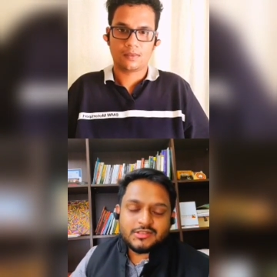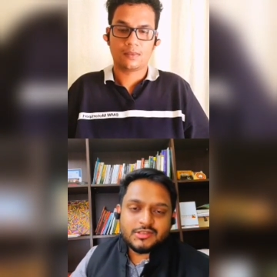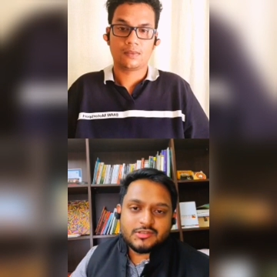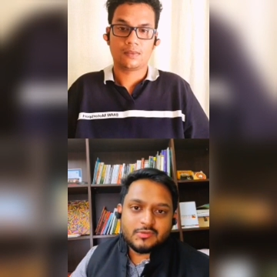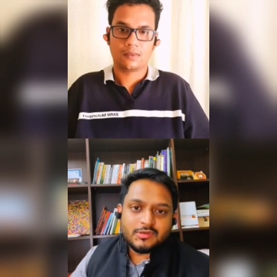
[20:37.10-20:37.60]
Speaker 1: would
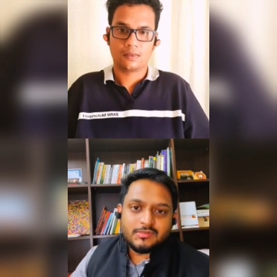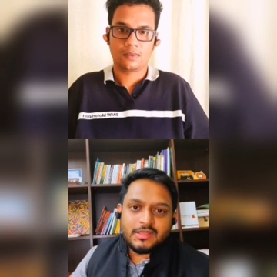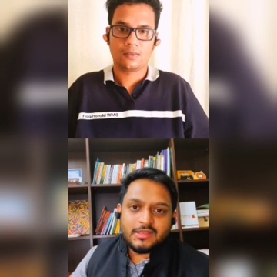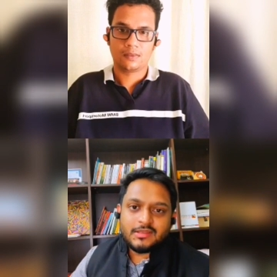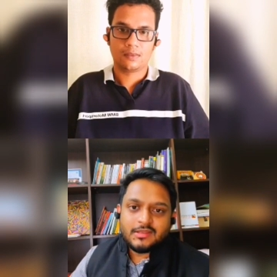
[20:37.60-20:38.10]
be
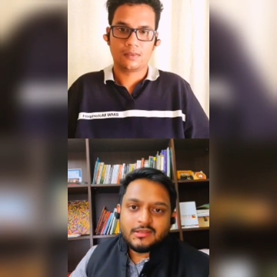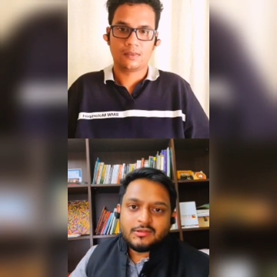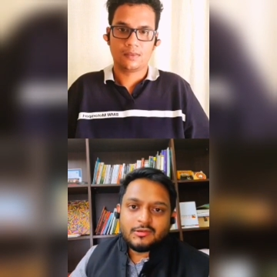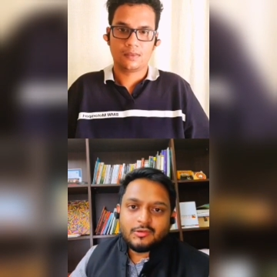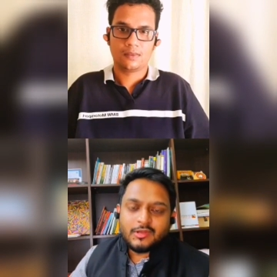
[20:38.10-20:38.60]
going
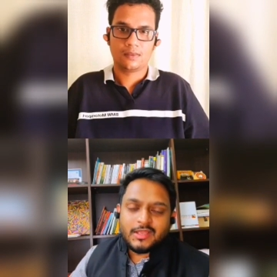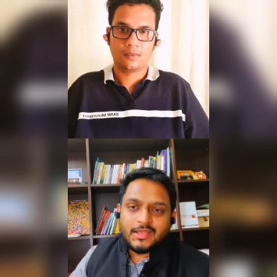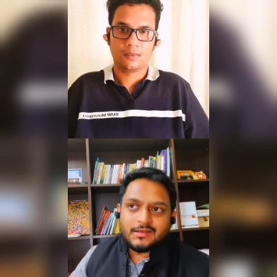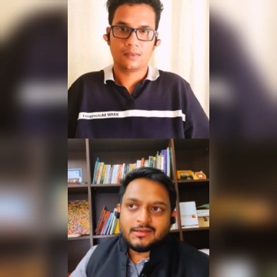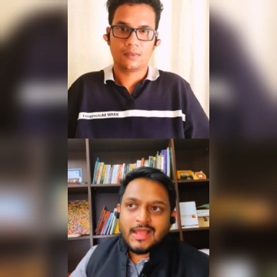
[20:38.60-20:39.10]
and
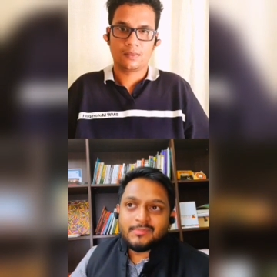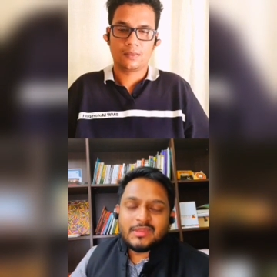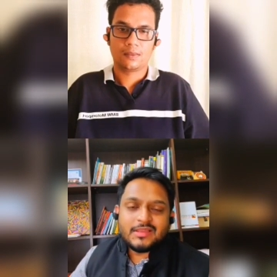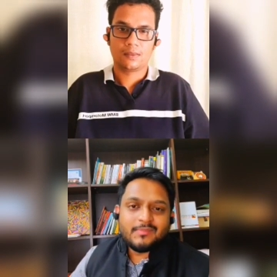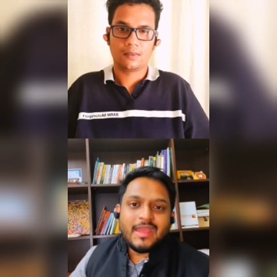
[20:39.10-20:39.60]
helping them
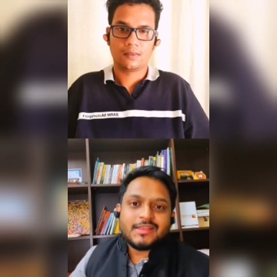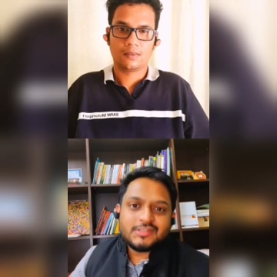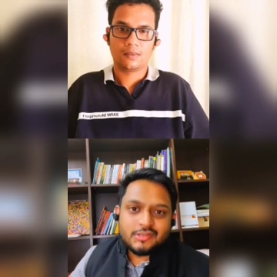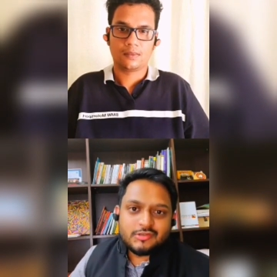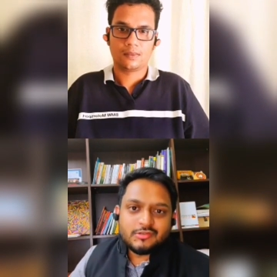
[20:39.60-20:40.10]
execute
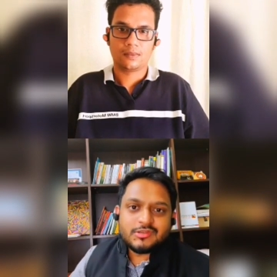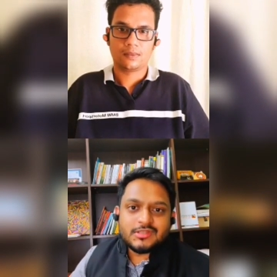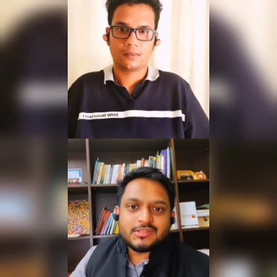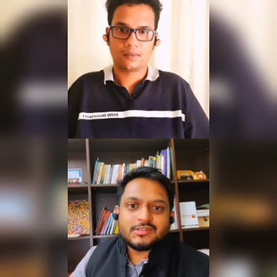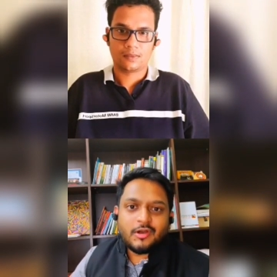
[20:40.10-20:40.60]
this
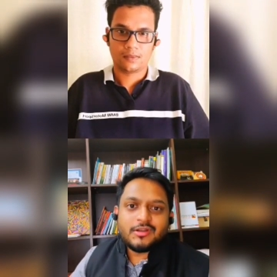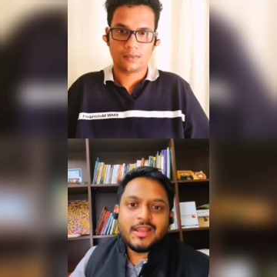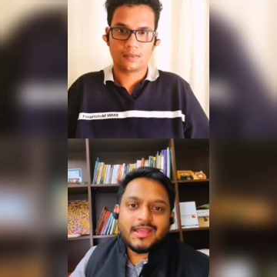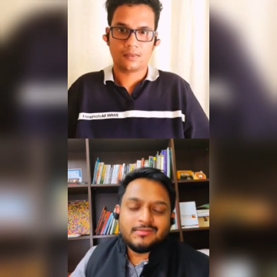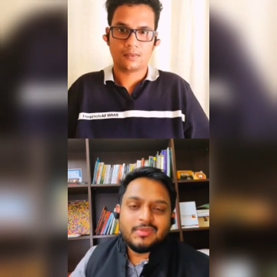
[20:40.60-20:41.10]
online
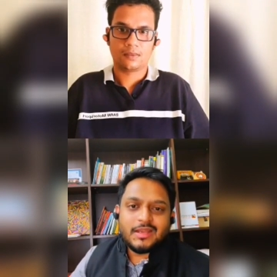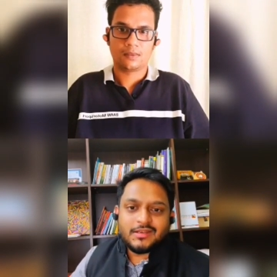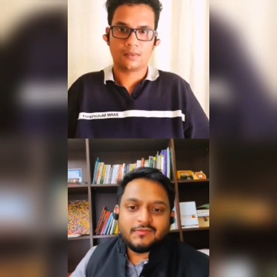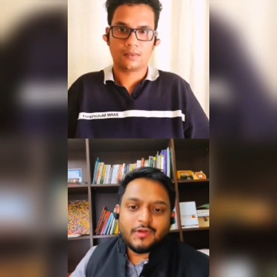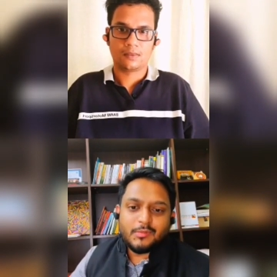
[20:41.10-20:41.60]
blended form of
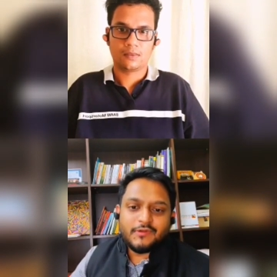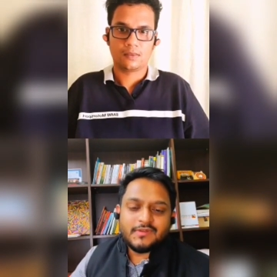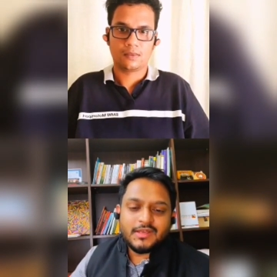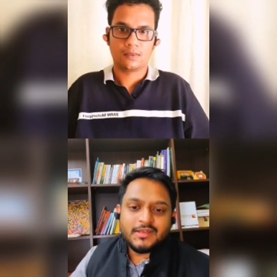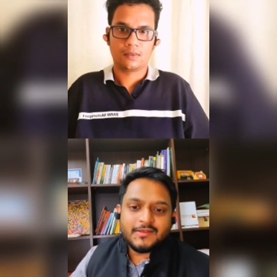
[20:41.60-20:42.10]
learning.
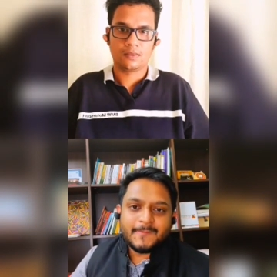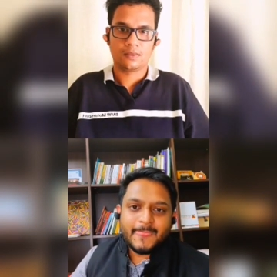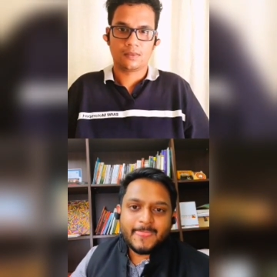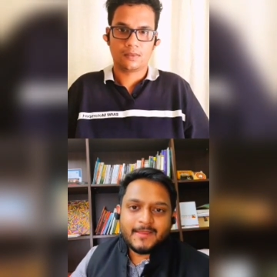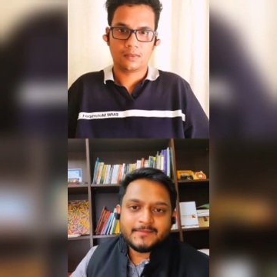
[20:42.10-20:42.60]

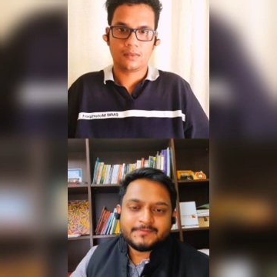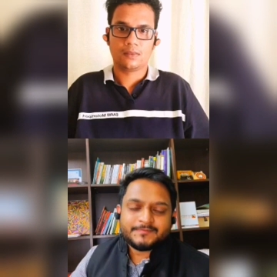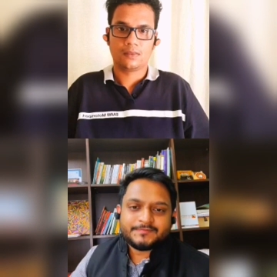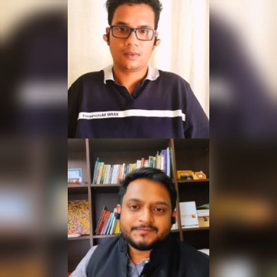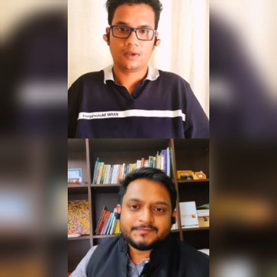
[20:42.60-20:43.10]

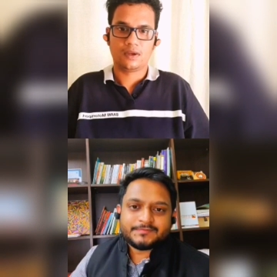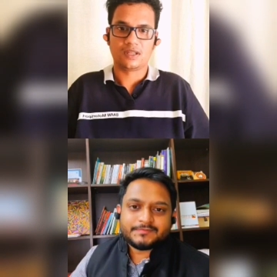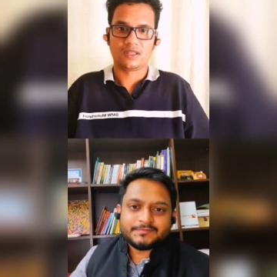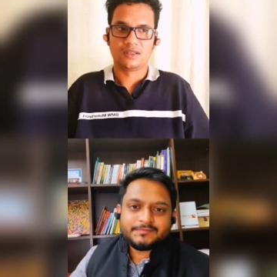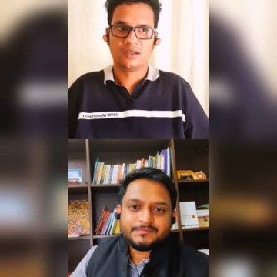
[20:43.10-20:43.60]
Speaker 2: Interesting.
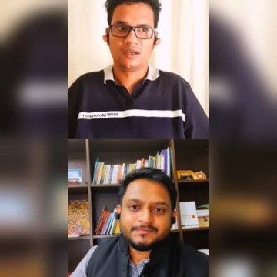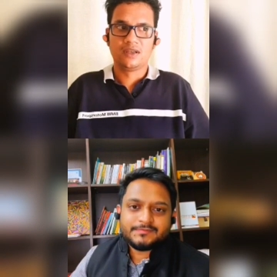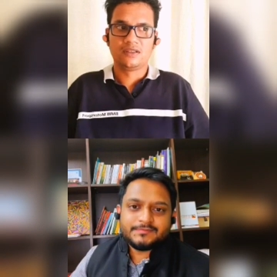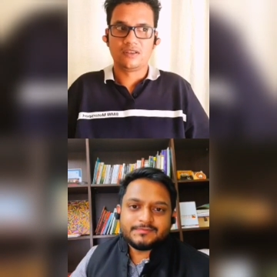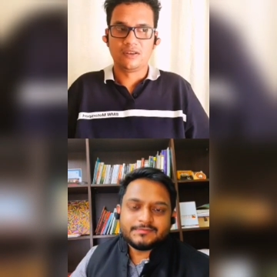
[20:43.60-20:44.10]
So, you
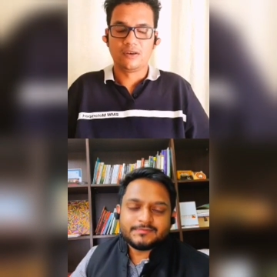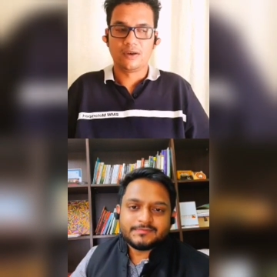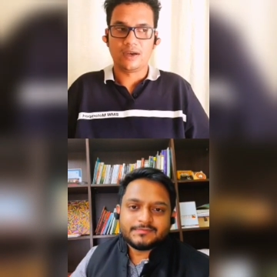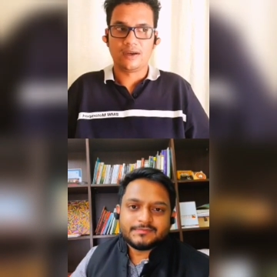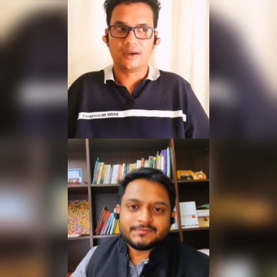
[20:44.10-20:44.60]
know,
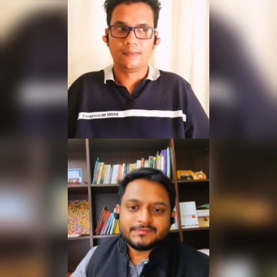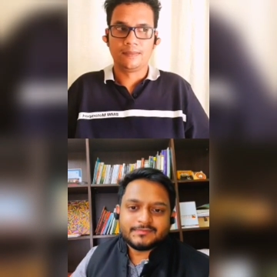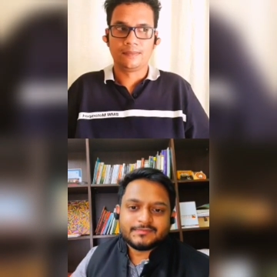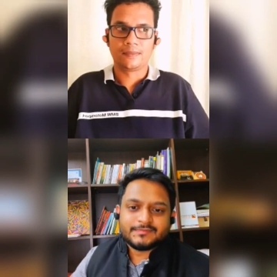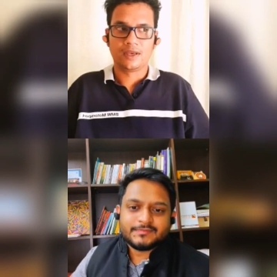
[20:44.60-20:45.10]
um,
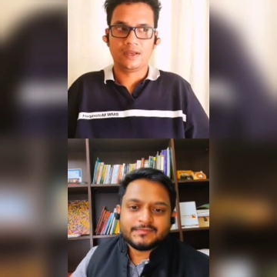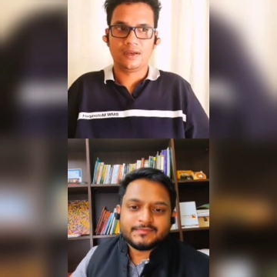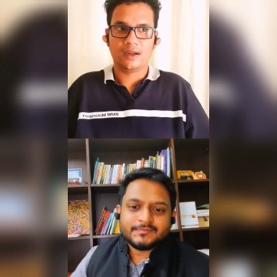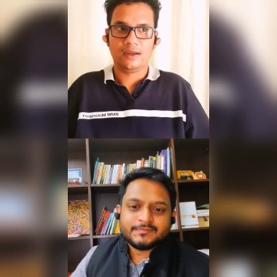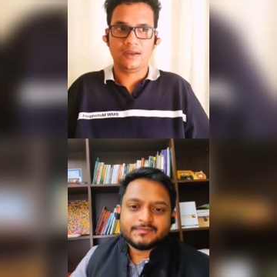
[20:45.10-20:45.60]
in,
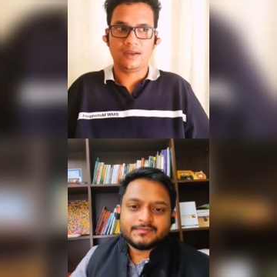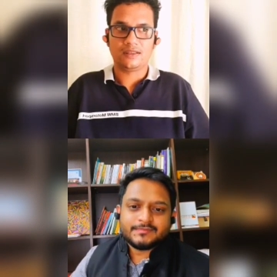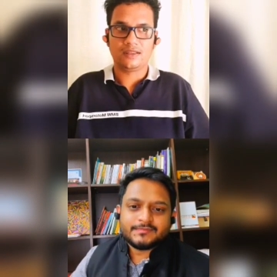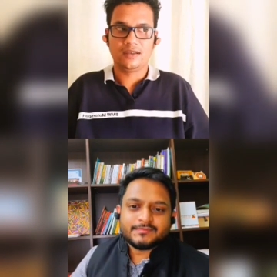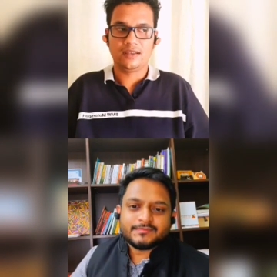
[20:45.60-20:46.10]
interestingly,
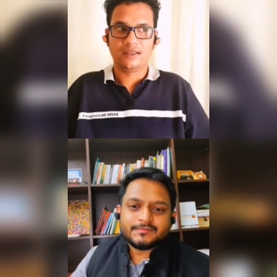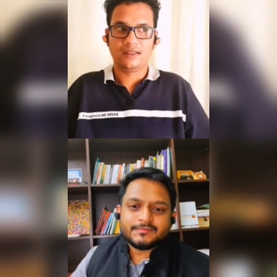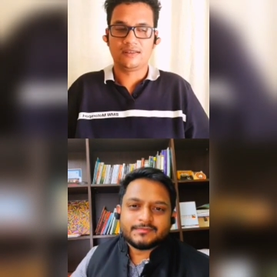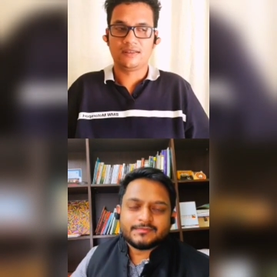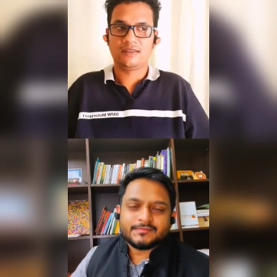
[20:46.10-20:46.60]
this
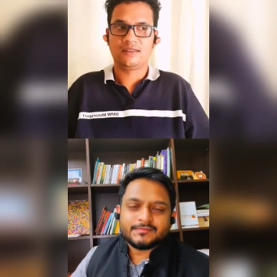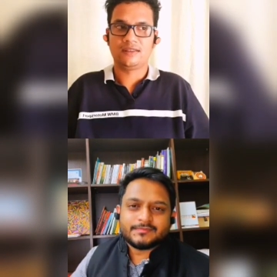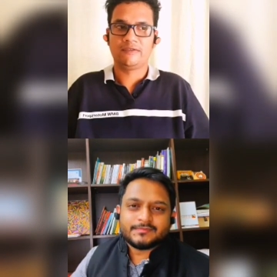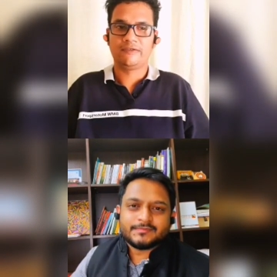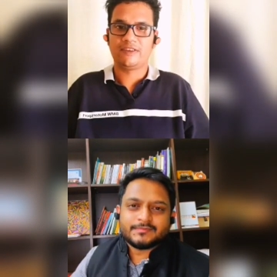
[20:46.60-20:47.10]
is the
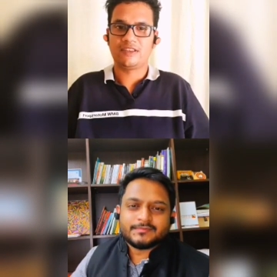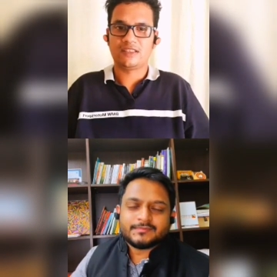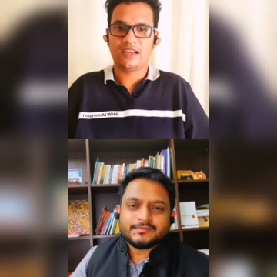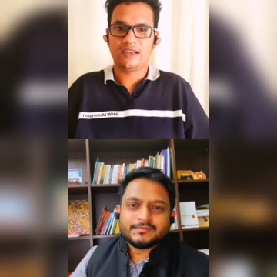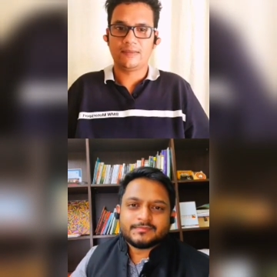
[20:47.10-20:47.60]
first time,
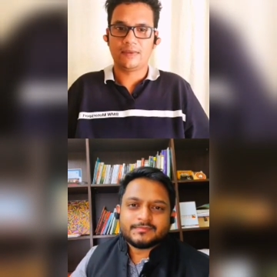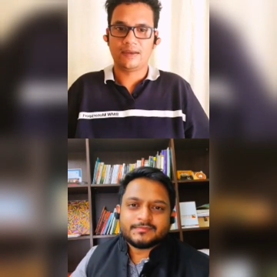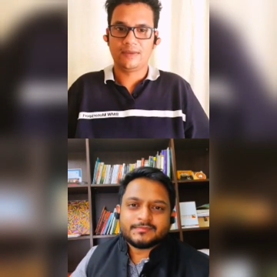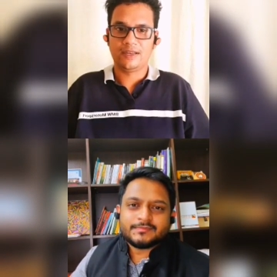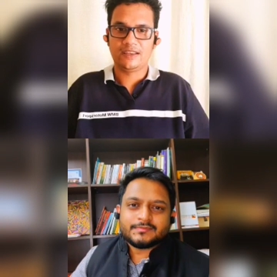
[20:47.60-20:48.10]
I
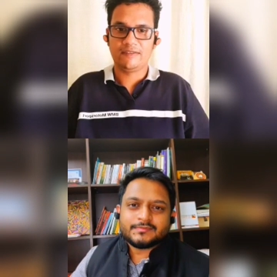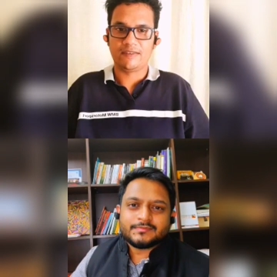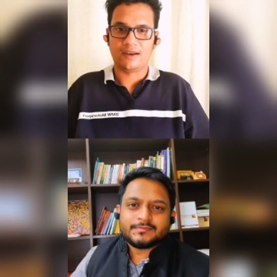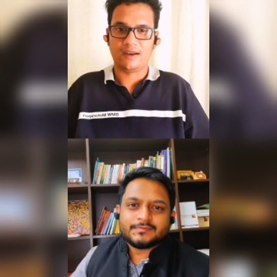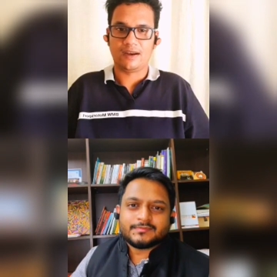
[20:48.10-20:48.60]
believe,
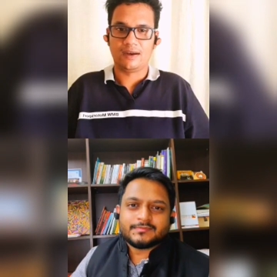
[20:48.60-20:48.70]
uh,